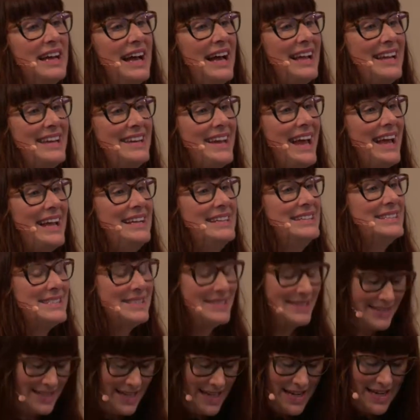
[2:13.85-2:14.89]
a nice
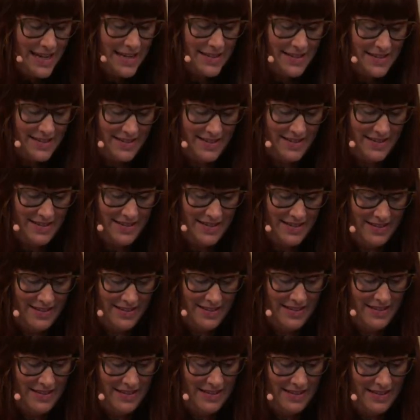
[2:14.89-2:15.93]
seat,
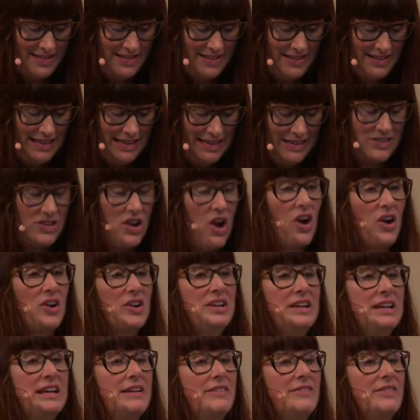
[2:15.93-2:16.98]
it's
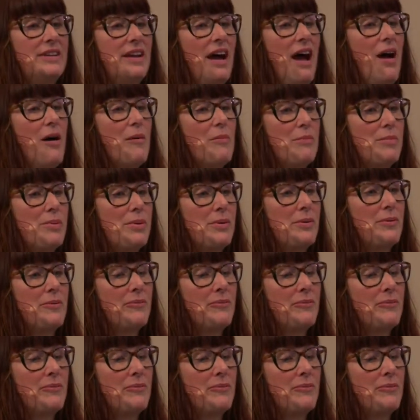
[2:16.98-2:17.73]
hard to give it up.